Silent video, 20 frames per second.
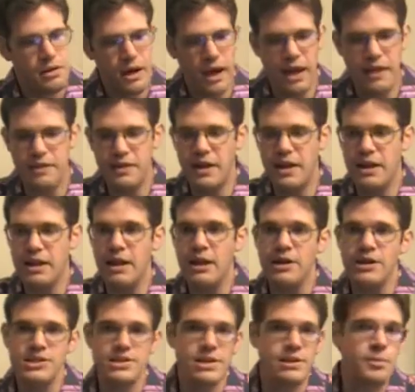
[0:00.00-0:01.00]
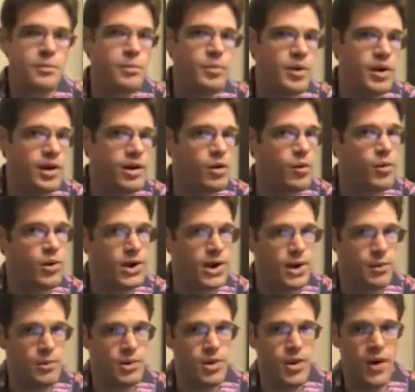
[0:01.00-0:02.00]
And then something bigger will
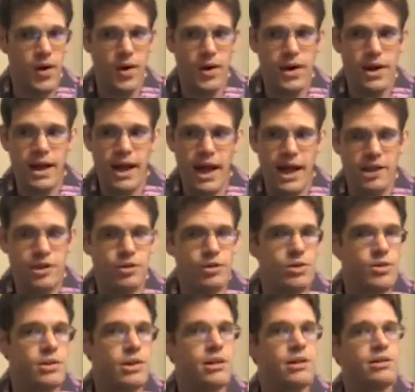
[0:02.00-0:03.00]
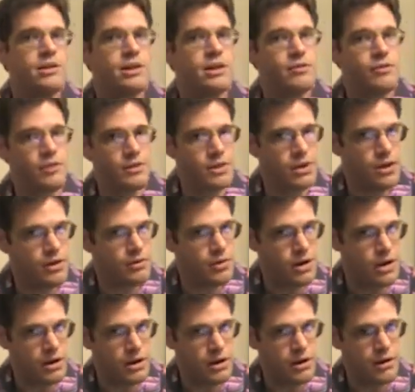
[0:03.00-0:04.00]
come along, and you'll do it a little differently over
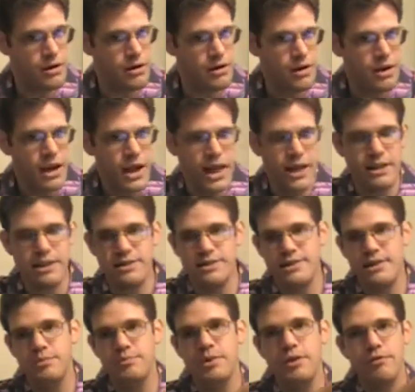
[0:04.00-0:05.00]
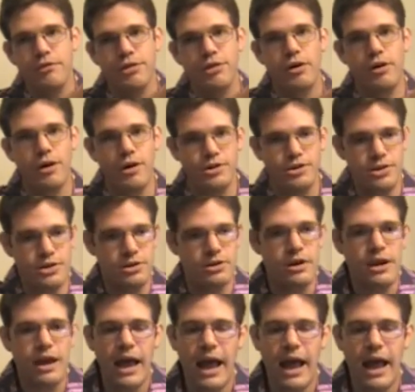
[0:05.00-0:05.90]
here and then something even larger,